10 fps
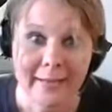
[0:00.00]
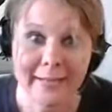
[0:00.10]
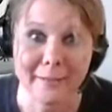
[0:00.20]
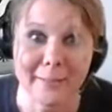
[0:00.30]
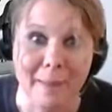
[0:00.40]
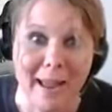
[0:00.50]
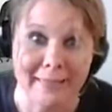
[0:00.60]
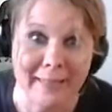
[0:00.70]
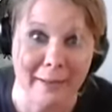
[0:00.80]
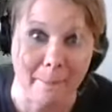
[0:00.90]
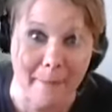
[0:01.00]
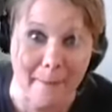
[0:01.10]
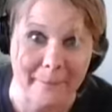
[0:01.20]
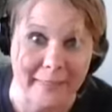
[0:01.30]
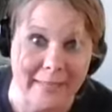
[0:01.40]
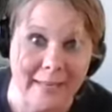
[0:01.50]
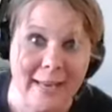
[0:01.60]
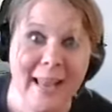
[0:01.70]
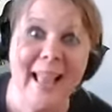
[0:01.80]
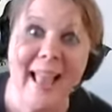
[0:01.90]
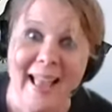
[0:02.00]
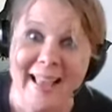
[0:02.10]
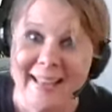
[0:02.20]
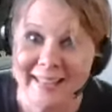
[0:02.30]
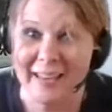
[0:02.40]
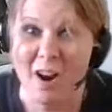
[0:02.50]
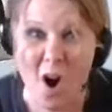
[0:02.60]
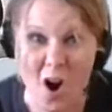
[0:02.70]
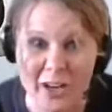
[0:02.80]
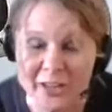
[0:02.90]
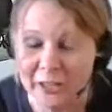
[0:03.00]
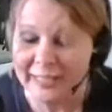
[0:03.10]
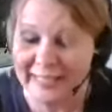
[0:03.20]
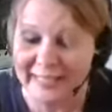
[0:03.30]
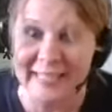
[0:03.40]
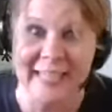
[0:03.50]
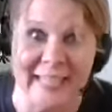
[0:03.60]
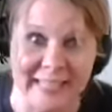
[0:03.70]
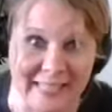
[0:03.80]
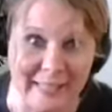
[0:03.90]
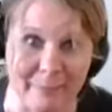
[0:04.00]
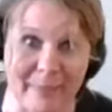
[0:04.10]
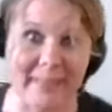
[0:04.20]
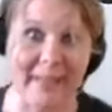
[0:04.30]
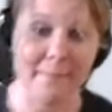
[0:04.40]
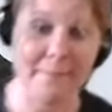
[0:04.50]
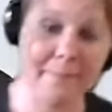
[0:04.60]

Here's my little pumpkin. Is it hard or easy to pick up?